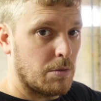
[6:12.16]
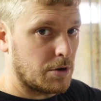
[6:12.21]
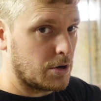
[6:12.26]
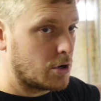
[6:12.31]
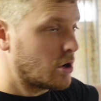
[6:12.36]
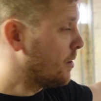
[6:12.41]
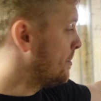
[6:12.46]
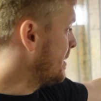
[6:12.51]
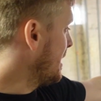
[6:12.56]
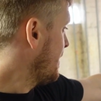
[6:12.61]
going
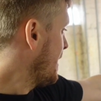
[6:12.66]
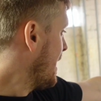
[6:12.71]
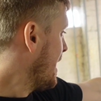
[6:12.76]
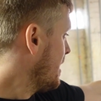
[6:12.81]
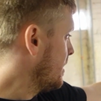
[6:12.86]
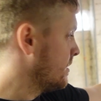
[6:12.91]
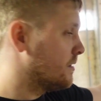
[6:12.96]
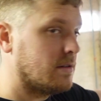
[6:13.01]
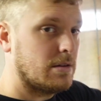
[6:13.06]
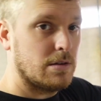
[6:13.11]
to cut a bit of
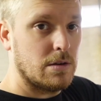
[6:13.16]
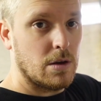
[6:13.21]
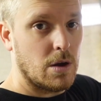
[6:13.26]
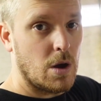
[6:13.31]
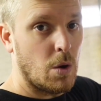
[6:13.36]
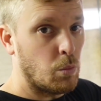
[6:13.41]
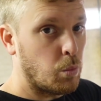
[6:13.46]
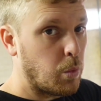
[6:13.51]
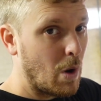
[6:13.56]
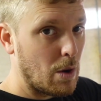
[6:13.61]
that
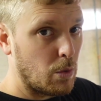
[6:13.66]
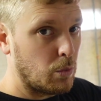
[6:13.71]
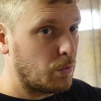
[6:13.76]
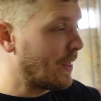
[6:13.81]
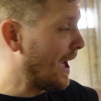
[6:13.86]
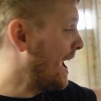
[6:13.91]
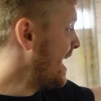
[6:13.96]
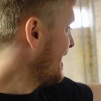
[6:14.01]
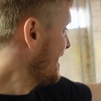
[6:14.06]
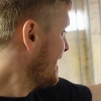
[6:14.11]
and weld
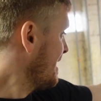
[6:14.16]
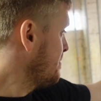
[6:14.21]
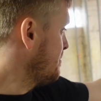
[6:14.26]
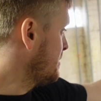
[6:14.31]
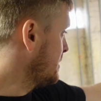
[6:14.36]
that in